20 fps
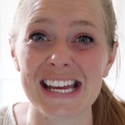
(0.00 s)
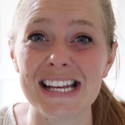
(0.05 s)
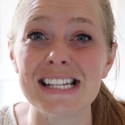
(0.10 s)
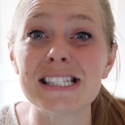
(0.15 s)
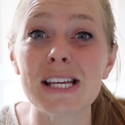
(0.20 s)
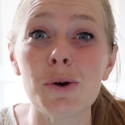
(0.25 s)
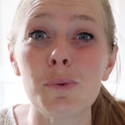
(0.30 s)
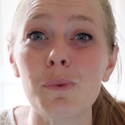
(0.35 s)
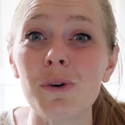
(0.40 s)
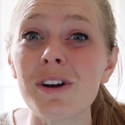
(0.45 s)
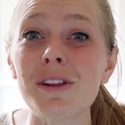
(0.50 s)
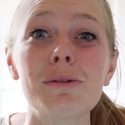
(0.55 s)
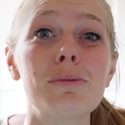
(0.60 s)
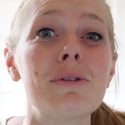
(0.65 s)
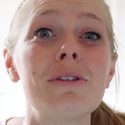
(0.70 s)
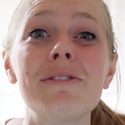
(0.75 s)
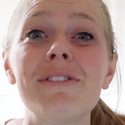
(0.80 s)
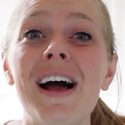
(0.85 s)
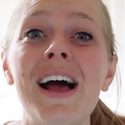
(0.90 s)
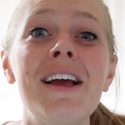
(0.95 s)
Is it worth
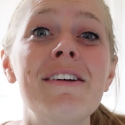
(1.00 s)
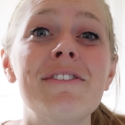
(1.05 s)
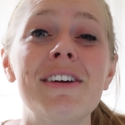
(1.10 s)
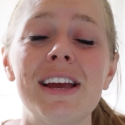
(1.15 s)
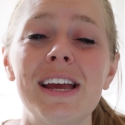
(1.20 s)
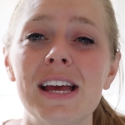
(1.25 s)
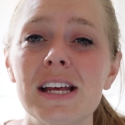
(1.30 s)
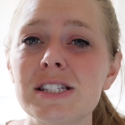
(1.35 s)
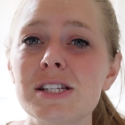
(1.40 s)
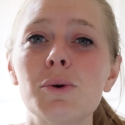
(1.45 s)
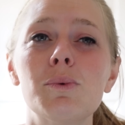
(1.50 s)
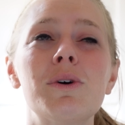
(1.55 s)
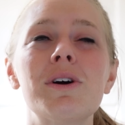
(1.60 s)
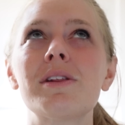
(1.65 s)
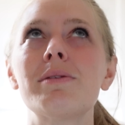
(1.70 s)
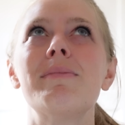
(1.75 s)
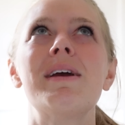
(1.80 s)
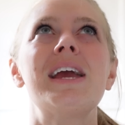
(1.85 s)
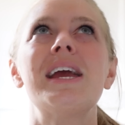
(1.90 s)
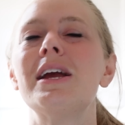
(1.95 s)
reviving? Is it
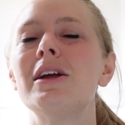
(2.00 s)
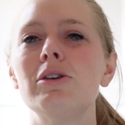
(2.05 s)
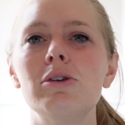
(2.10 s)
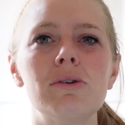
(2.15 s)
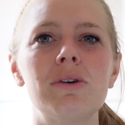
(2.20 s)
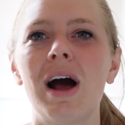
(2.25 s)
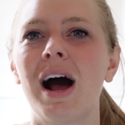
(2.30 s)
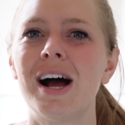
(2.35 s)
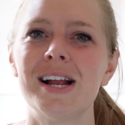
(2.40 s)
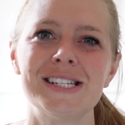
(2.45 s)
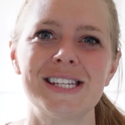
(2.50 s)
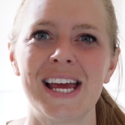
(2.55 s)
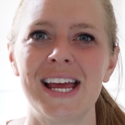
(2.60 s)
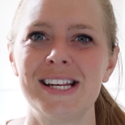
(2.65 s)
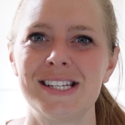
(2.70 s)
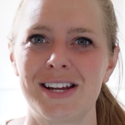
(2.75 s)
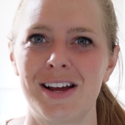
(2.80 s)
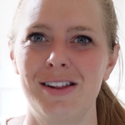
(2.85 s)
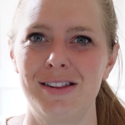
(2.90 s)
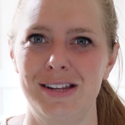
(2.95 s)
worth making new
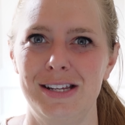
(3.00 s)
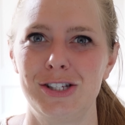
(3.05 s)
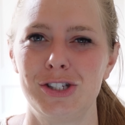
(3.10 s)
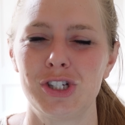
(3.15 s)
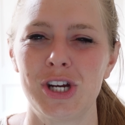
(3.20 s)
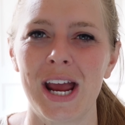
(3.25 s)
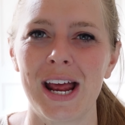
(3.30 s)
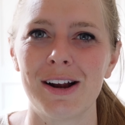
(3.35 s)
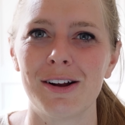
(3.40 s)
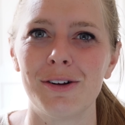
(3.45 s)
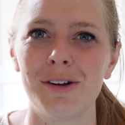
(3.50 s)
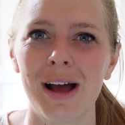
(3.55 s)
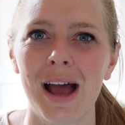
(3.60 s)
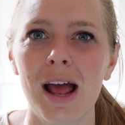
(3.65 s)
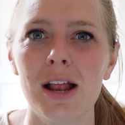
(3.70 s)
content on this channel?